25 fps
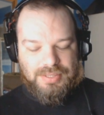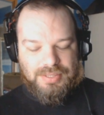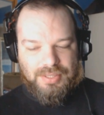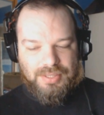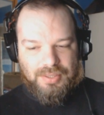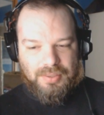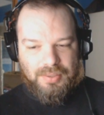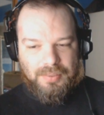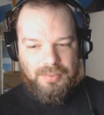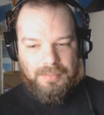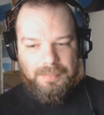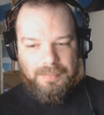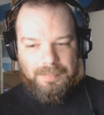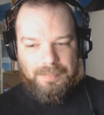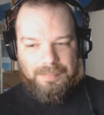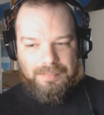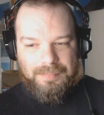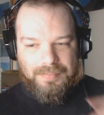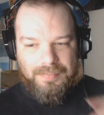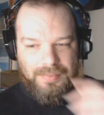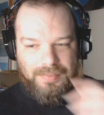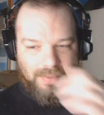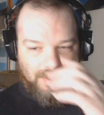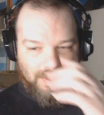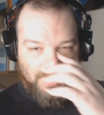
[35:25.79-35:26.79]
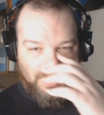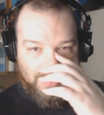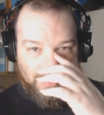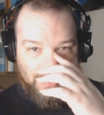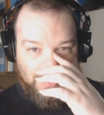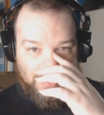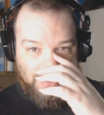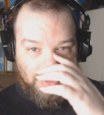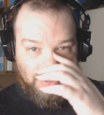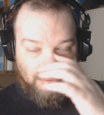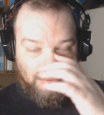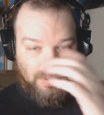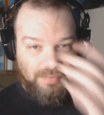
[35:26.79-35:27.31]
So
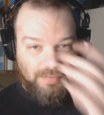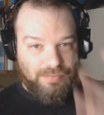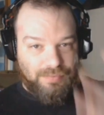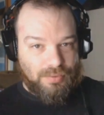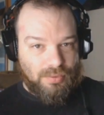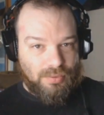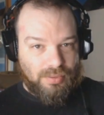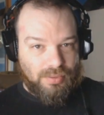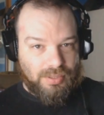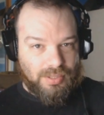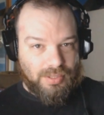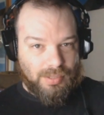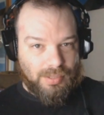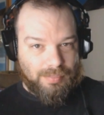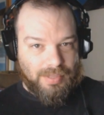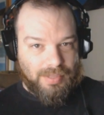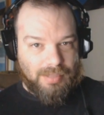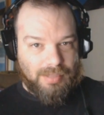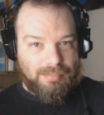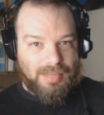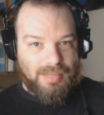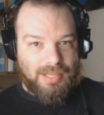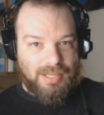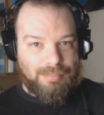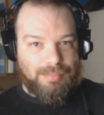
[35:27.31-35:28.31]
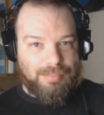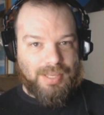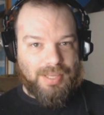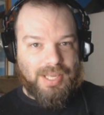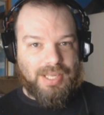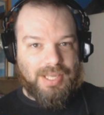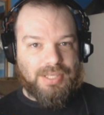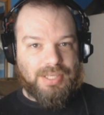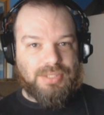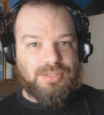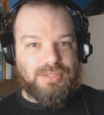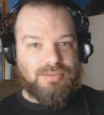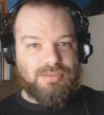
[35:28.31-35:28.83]
if you look on my main
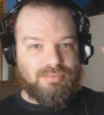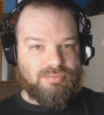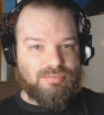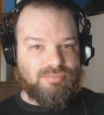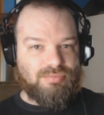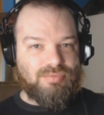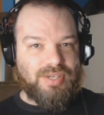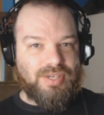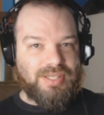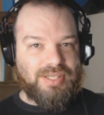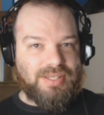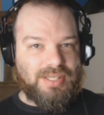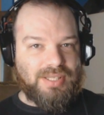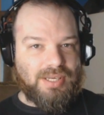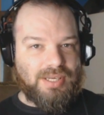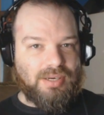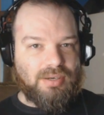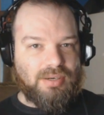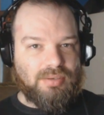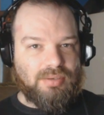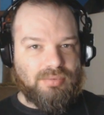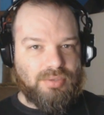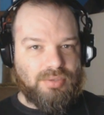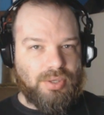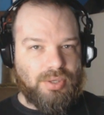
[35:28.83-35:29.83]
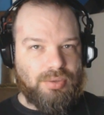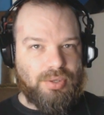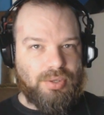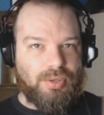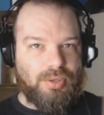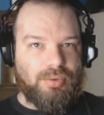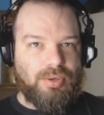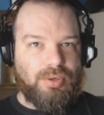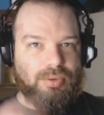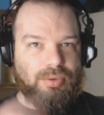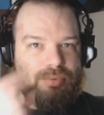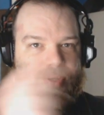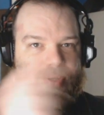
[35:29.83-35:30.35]
page right there,
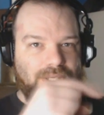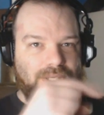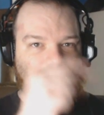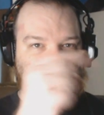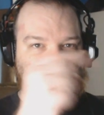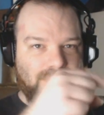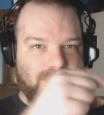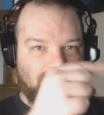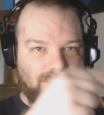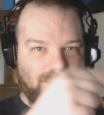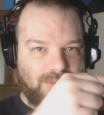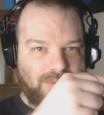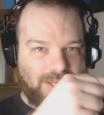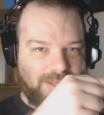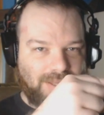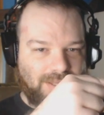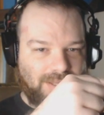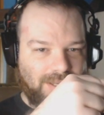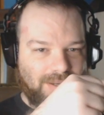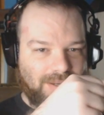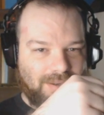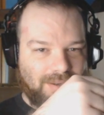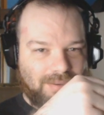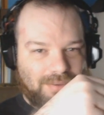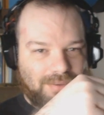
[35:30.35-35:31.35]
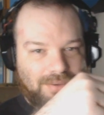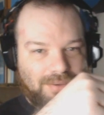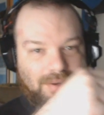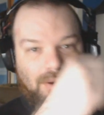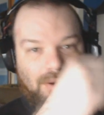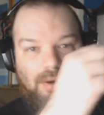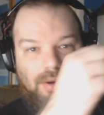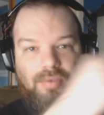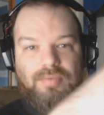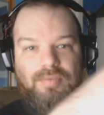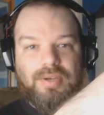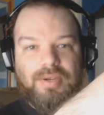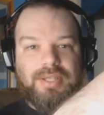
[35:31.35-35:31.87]
no, it's right there
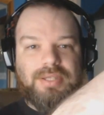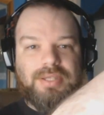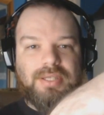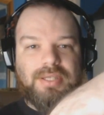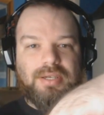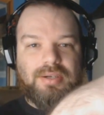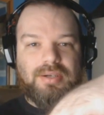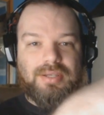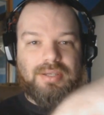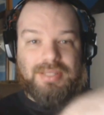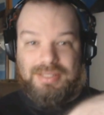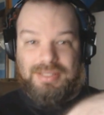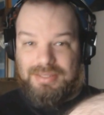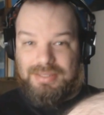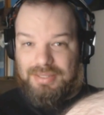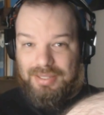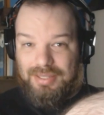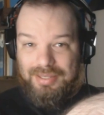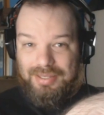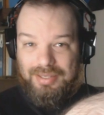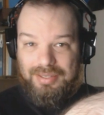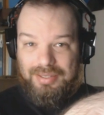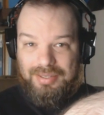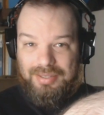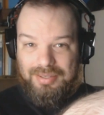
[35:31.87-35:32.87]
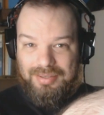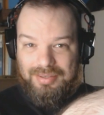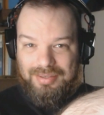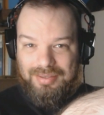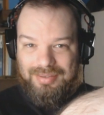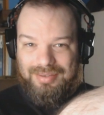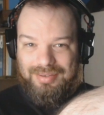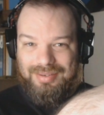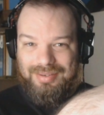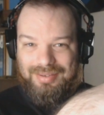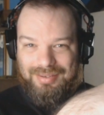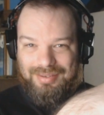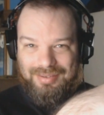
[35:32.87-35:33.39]
on the side,
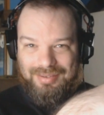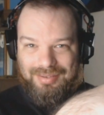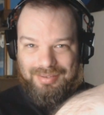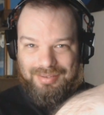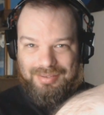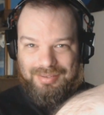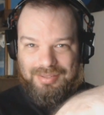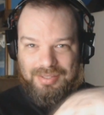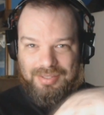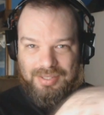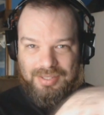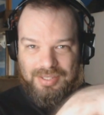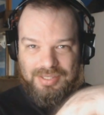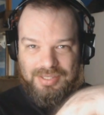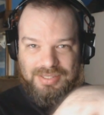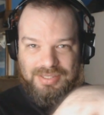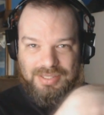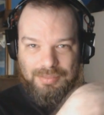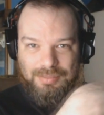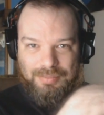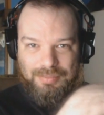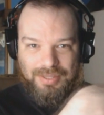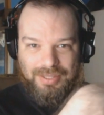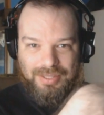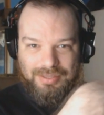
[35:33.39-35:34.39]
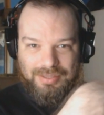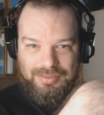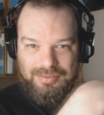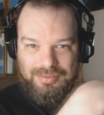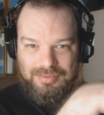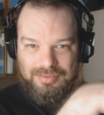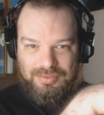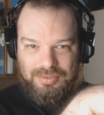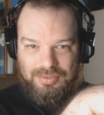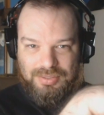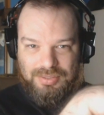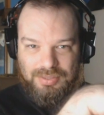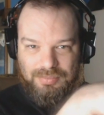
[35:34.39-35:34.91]
somewhere
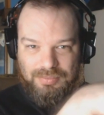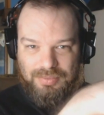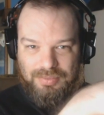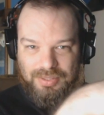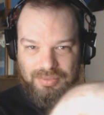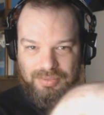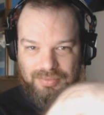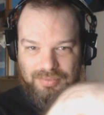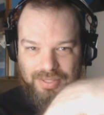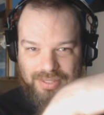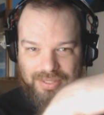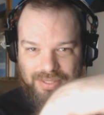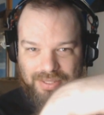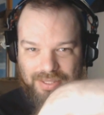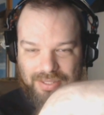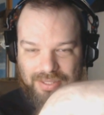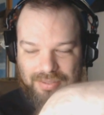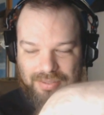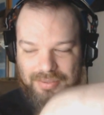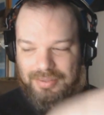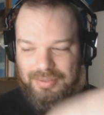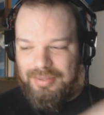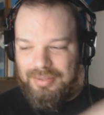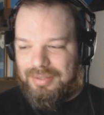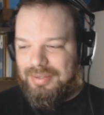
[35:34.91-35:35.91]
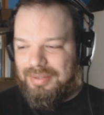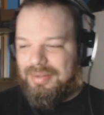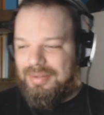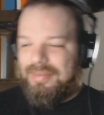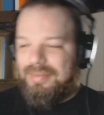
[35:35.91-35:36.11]
right there,